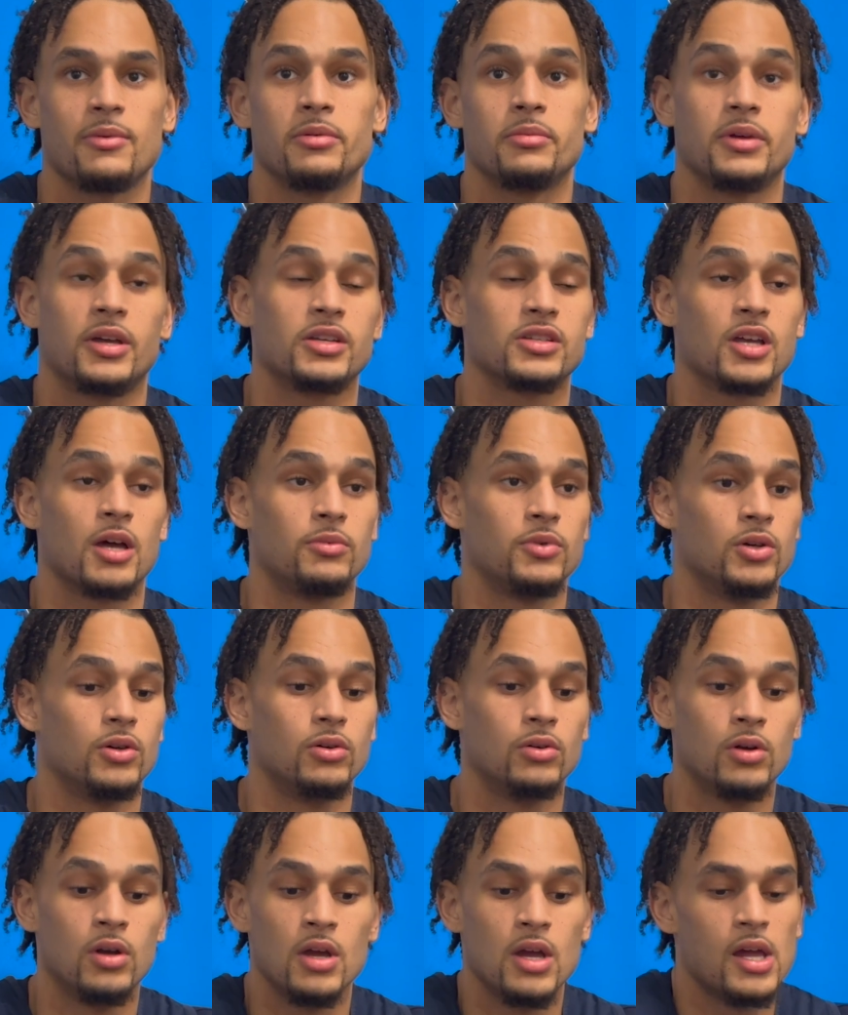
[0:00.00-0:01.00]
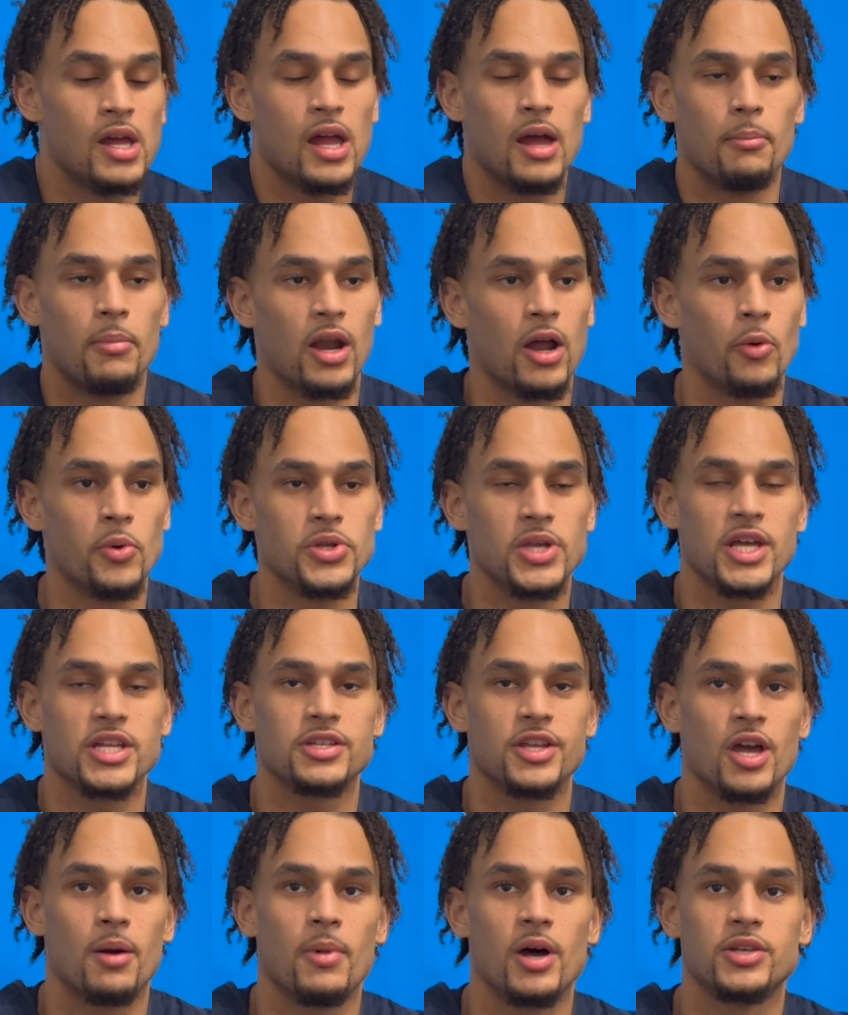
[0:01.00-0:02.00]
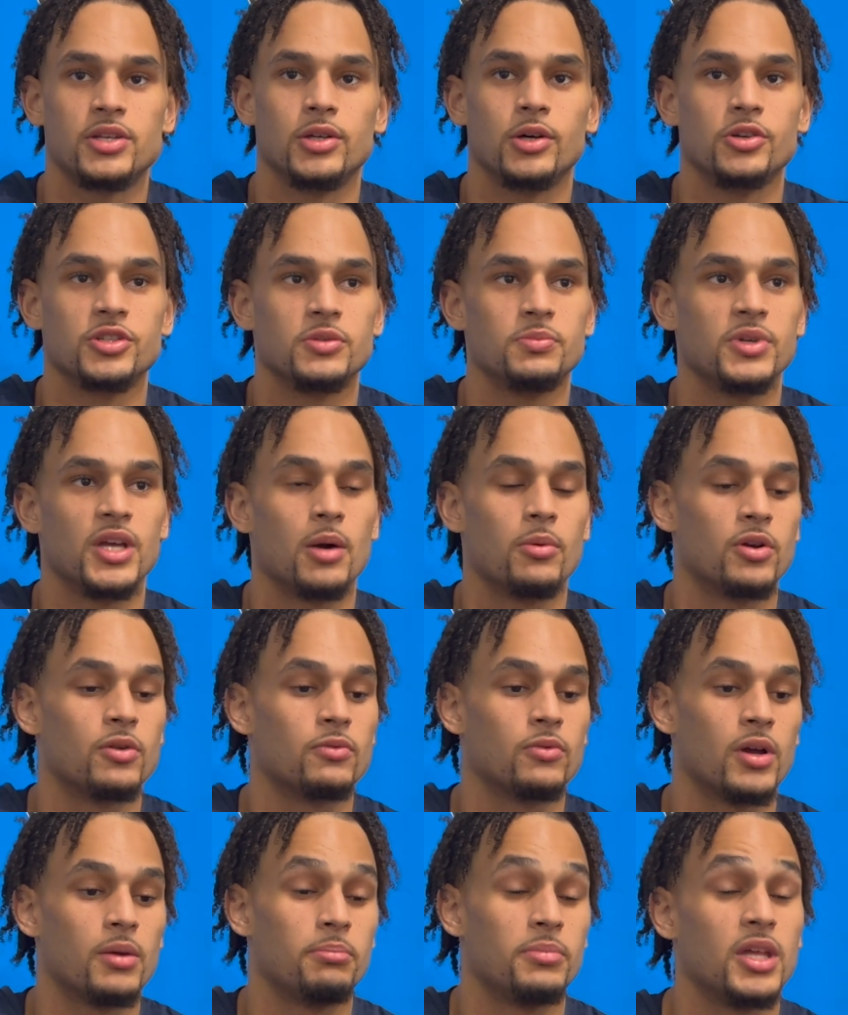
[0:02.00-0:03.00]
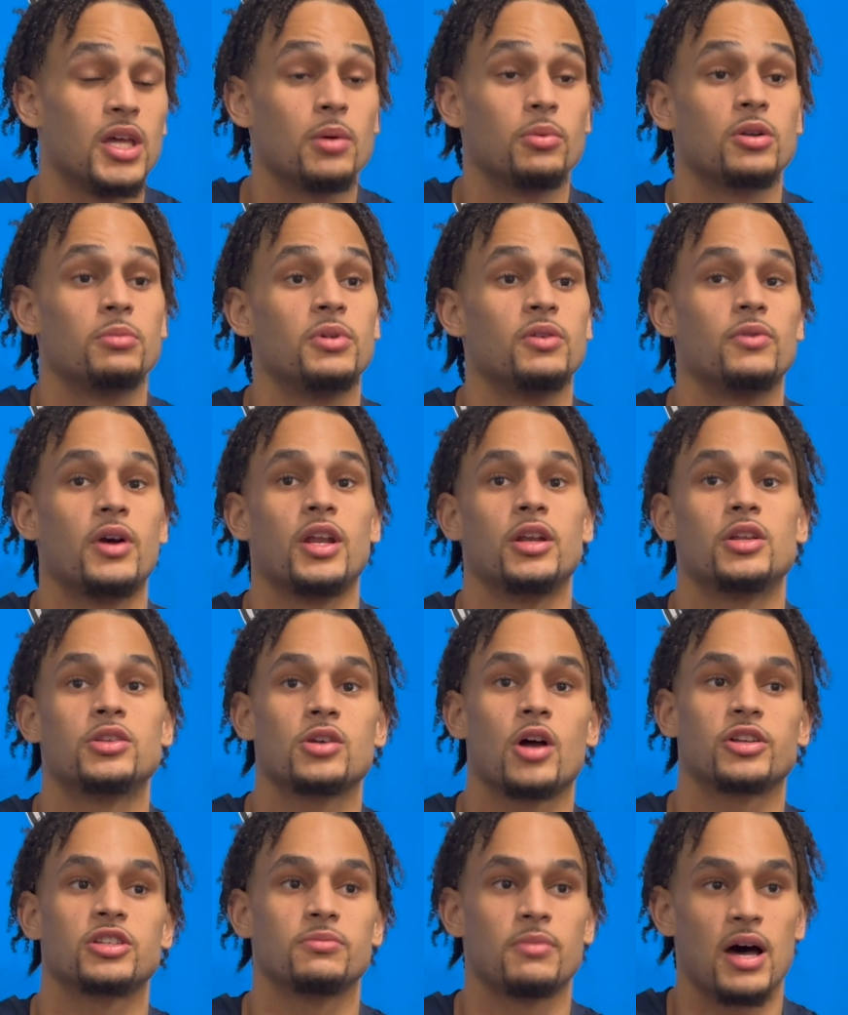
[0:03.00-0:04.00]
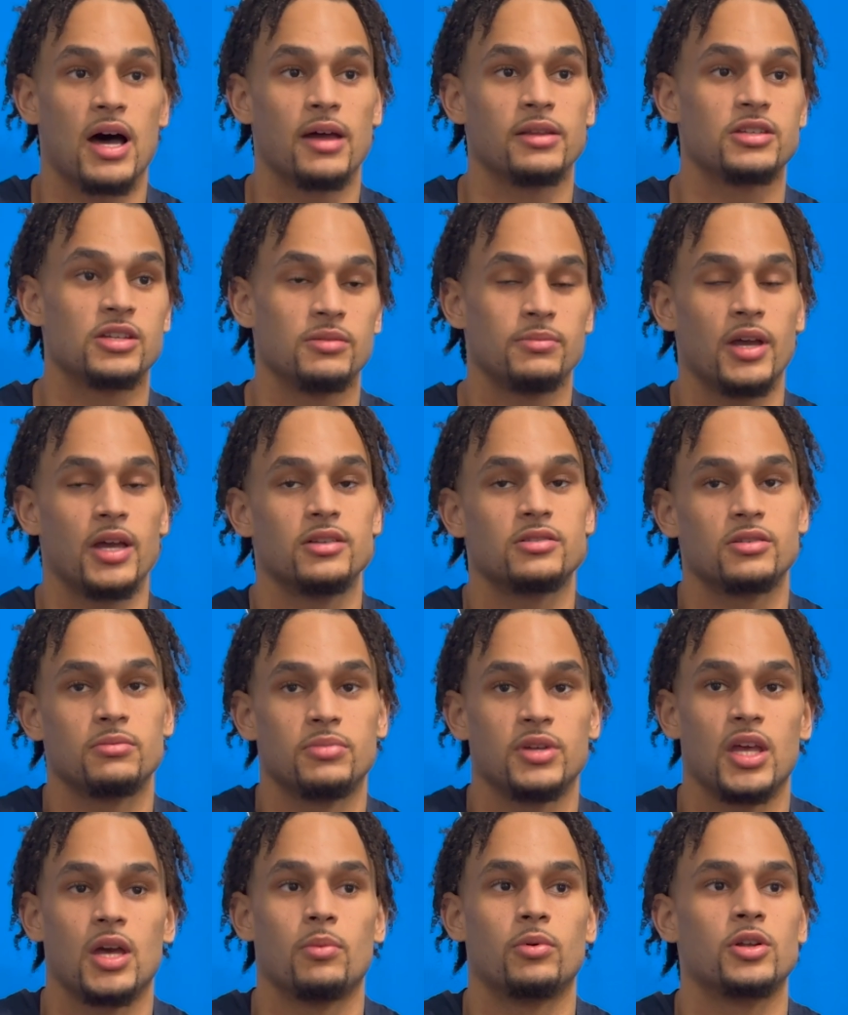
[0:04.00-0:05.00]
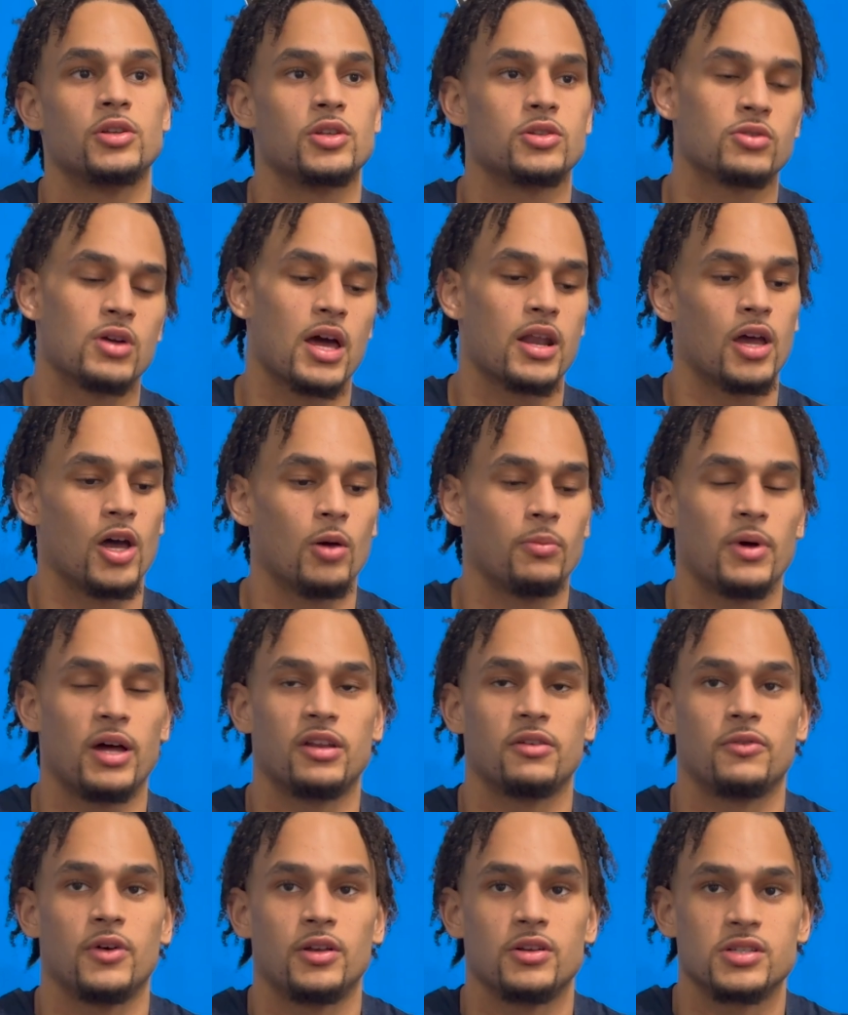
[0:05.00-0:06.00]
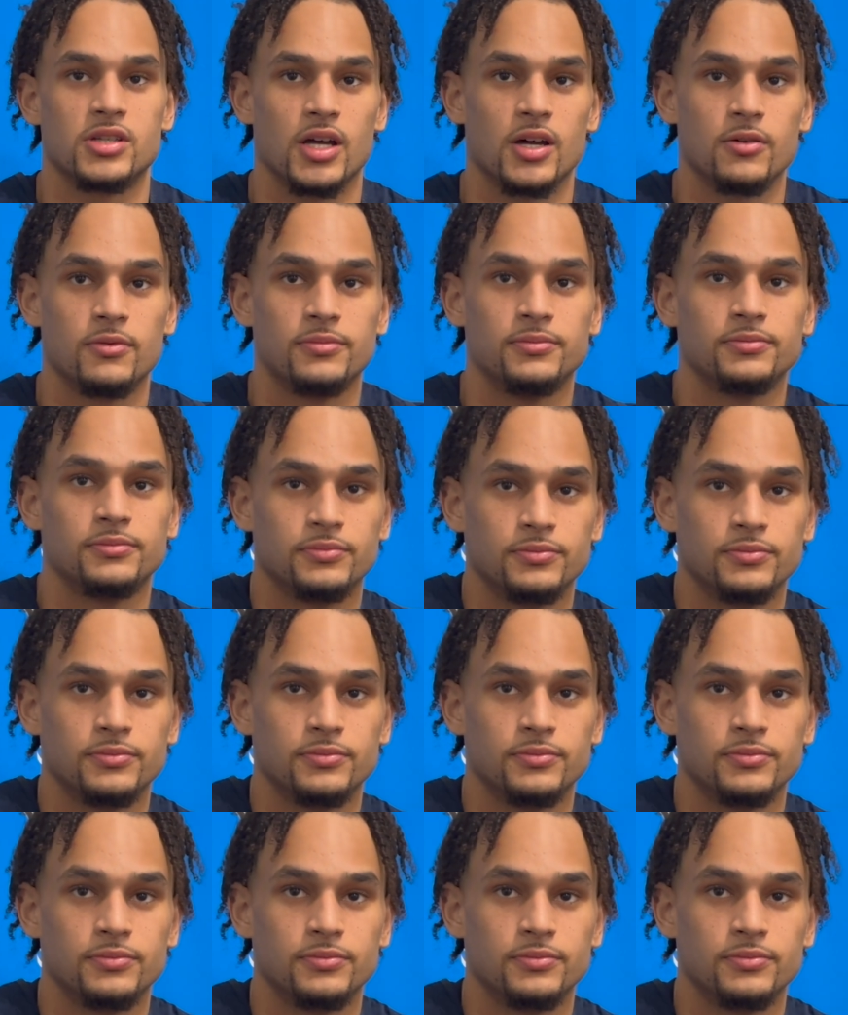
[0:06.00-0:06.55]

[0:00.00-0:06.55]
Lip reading: me because I'm new. But I always got to stay on my toes and be able to be ready to talk to my teammates and be able to just try to help my defenders out.